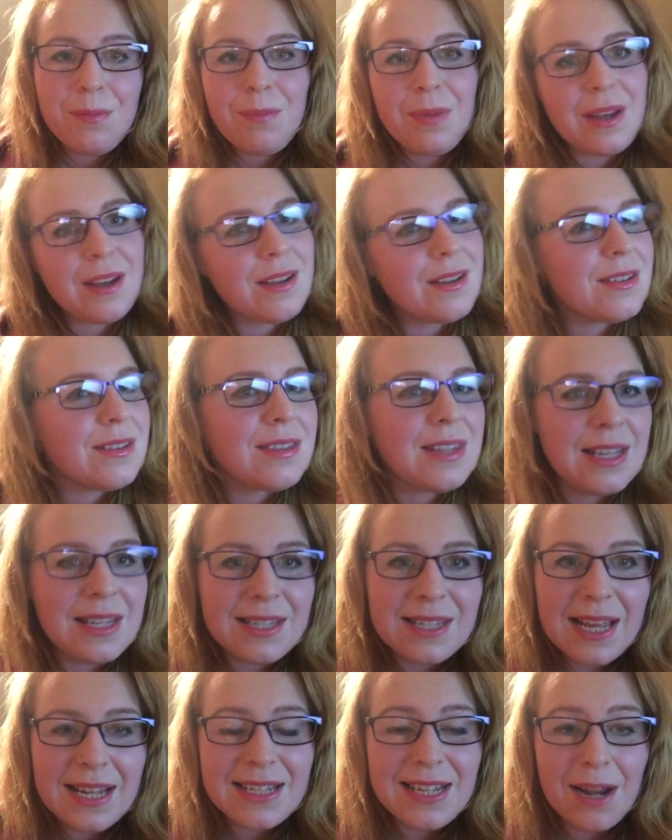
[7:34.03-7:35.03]
Because
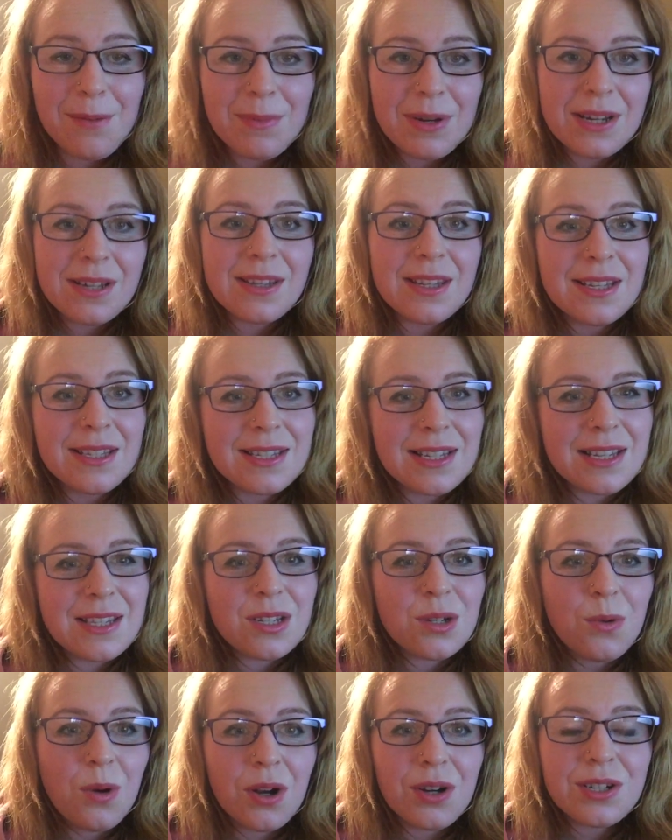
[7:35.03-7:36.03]
things get damaged, things get
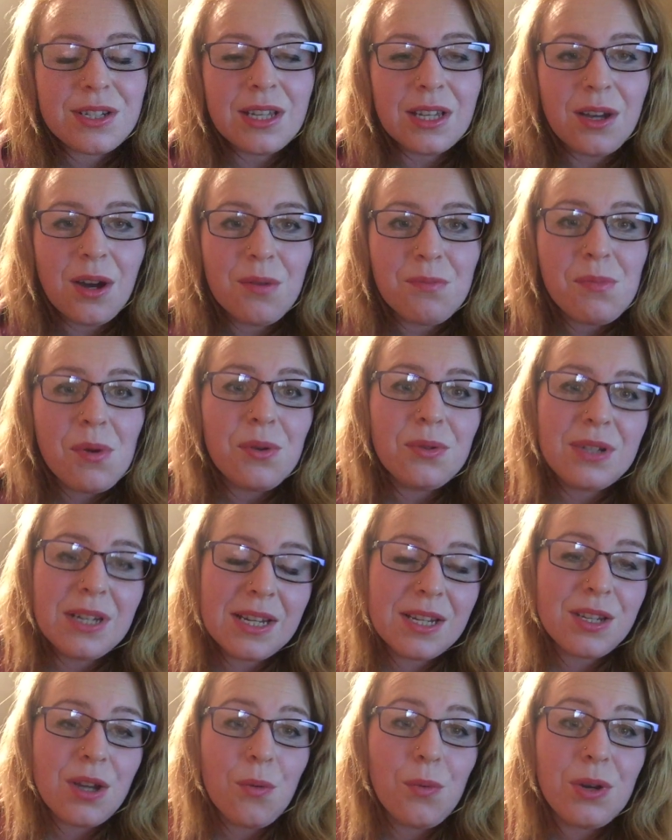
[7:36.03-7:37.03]
squashed, they go
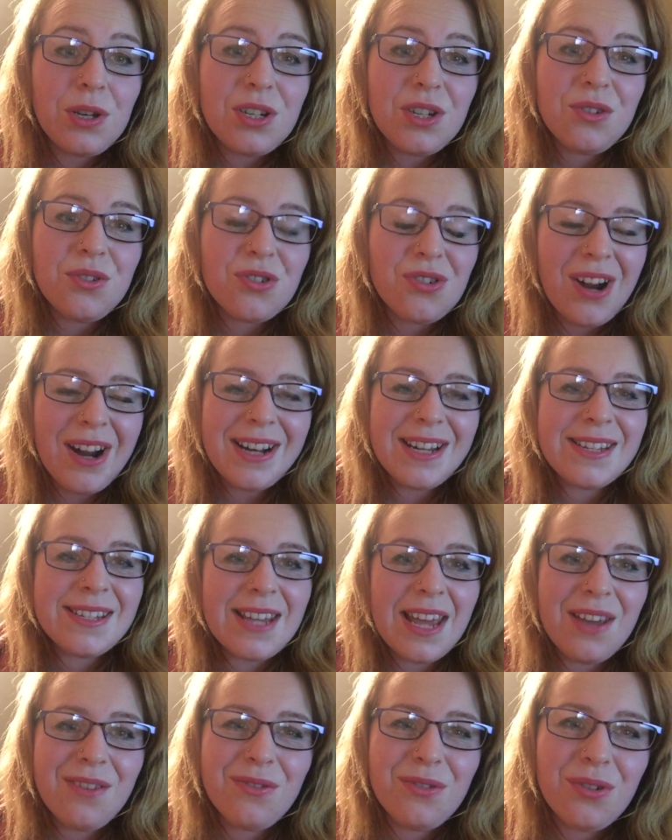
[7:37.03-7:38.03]
mouldy. So we do try and
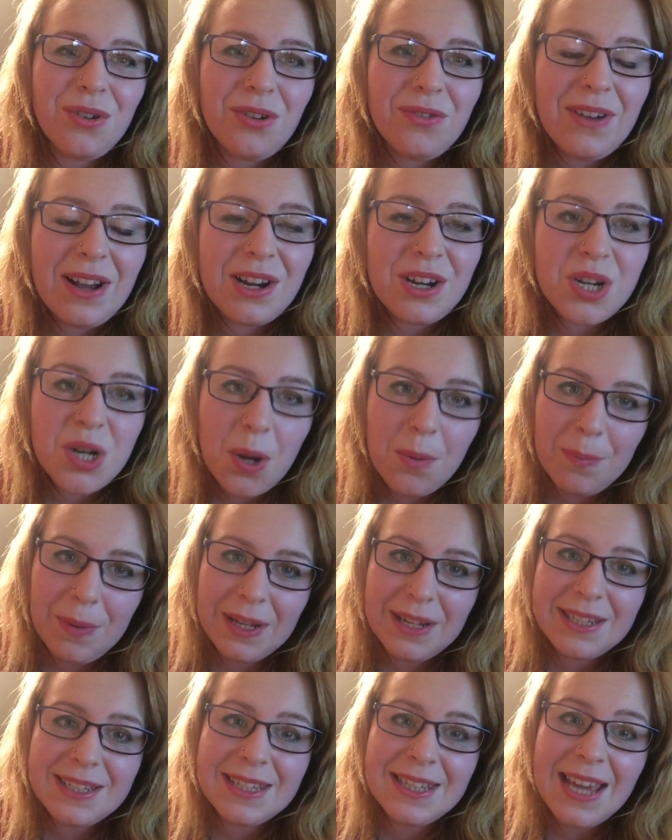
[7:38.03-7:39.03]
save all of our
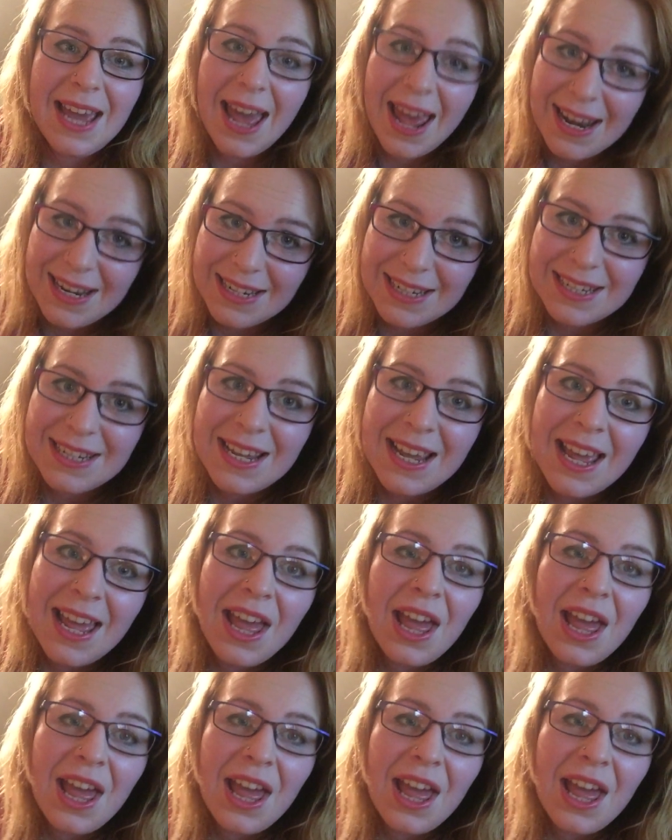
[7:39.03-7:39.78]
shopping to the end.